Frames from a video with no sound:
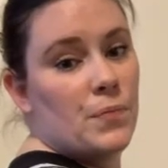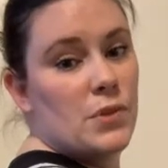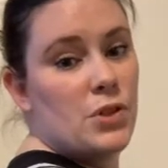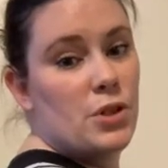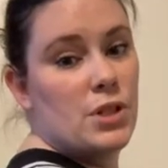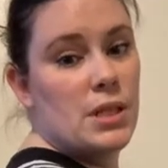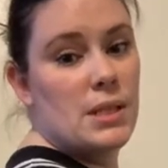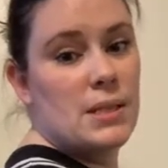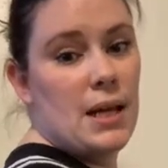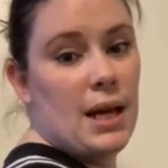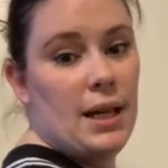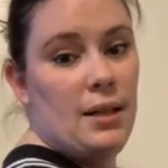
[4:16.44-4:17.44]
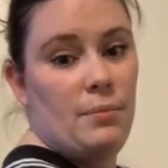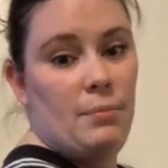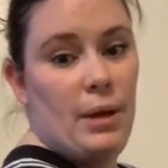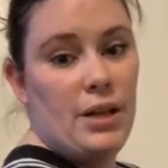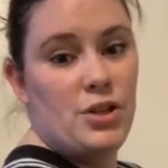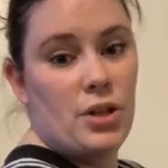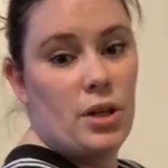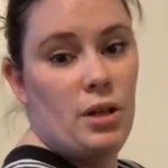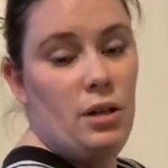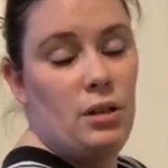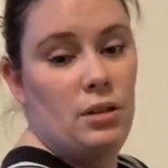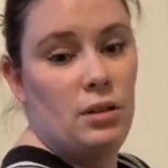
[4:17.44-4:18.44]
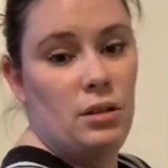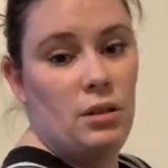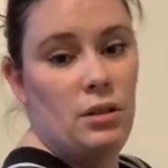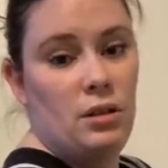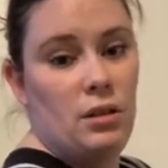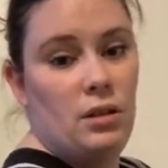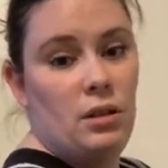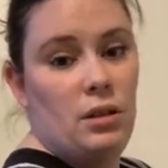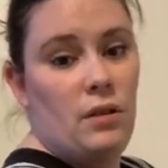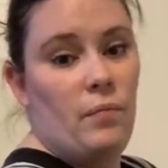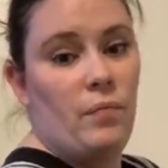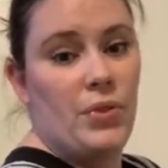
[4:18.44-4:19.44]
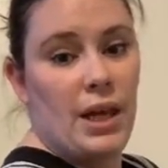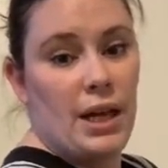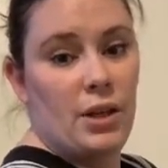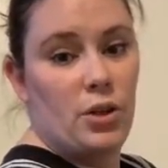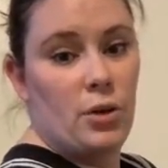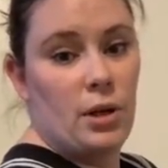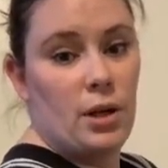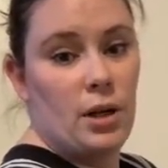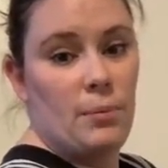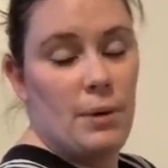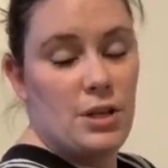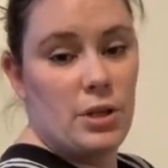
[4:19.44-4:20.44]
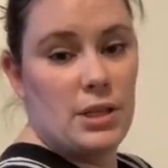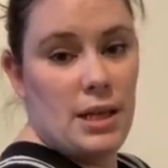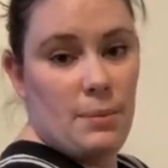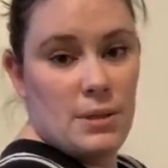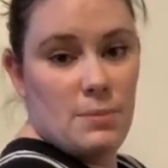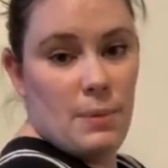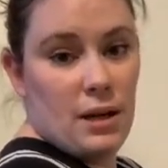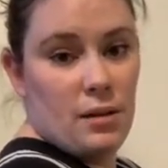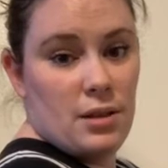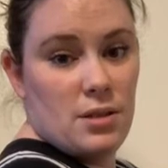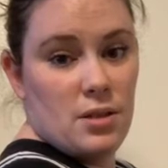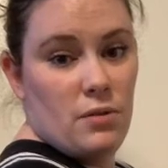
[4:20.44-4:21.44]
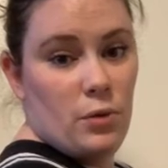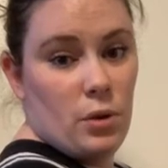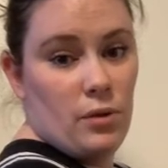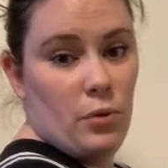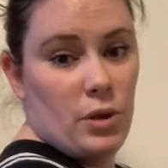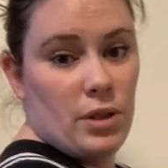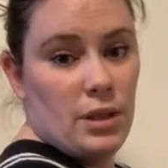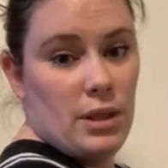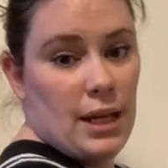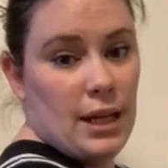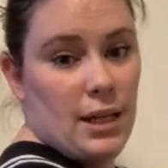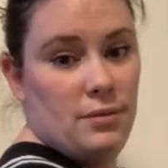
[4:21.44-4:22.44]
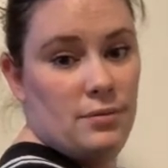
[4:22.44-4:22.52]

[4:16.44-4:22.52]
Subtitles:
turn to the side, make sure that your measuring tape is parallel to the floor for the thigh.